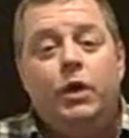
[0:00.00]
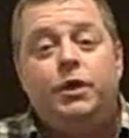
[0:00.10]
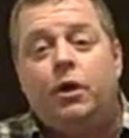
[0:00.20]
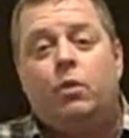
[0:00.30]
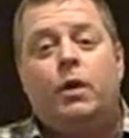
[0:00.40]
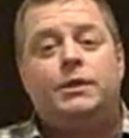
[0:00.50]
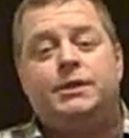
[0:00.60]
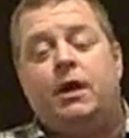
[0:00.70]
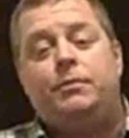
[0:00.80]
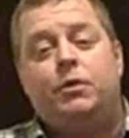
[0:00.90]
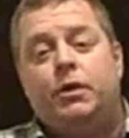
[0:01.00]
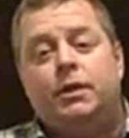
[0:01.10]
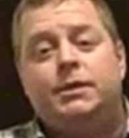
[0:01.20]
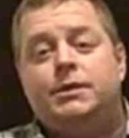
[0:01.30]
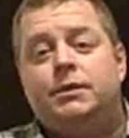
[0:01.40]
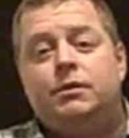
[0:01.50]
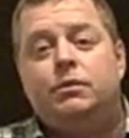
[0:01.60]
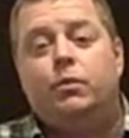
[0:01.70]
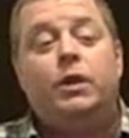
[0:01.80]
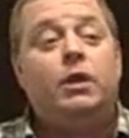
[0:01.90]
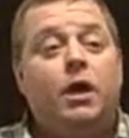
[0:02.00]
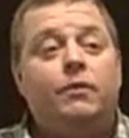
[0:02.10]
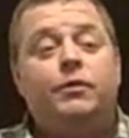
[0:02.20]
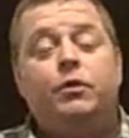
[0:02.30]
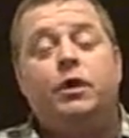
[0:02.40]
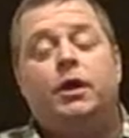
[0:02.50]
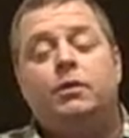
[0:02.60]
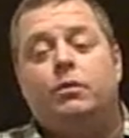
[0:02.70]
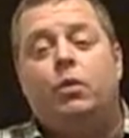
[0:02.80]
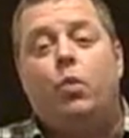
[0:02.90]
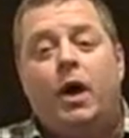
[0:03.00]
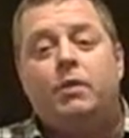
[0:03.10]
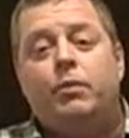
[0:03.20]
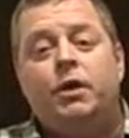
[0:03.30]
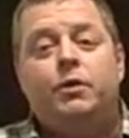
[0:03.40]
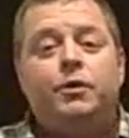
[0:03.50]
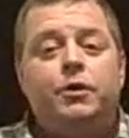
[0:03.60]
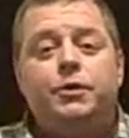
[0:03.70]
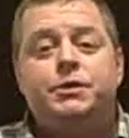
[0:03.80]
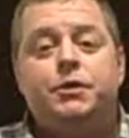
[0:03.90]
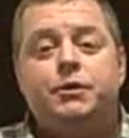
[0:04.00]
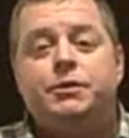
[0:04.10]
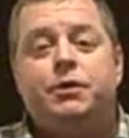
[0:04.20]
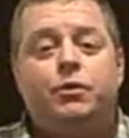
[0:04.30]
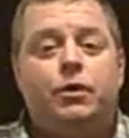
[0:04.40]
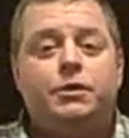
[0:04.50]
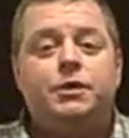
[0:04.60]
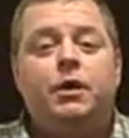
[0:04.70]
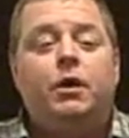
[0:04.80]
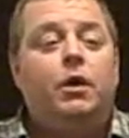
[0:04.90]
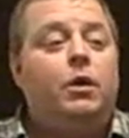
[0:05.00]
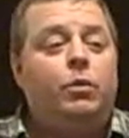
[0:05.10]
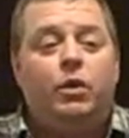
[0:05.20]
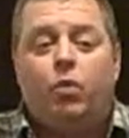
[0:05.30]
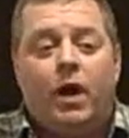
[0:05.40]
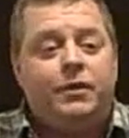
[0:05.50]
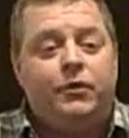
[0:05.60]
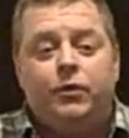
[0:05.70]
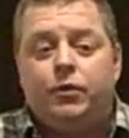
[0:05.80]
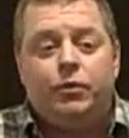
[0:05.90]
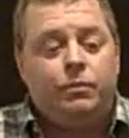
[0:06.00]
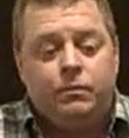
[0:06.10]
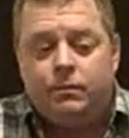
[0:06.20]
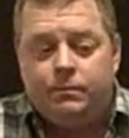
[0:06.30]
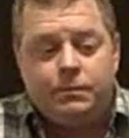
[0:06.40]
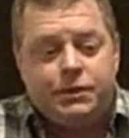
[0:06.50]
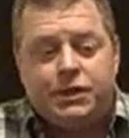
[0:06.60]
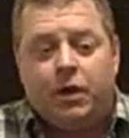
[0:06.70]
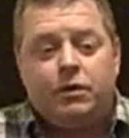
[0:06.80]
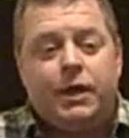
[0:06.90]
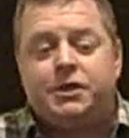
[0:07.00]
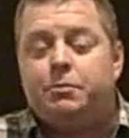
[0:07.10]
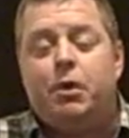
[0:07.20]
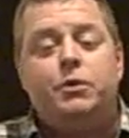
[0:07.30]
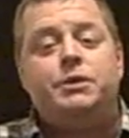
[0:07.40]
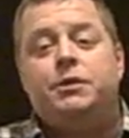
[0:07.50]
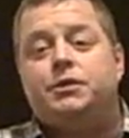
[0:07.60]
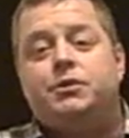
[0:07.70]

We don't want to stop doing this. We love doing it. We want to bring you the news ignores. We want to start exposing